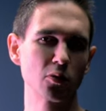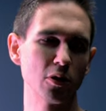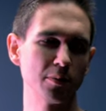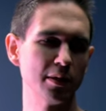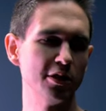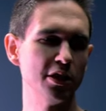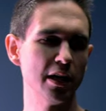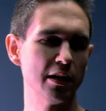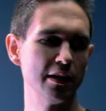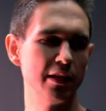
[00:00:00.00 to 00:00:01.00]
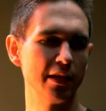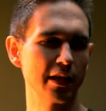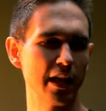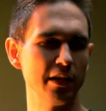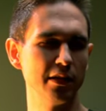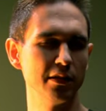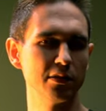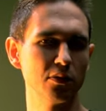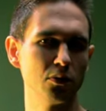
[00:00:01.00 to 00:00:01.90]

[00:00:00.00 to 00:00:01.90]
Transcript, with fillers: scroll up to the gel and then kind of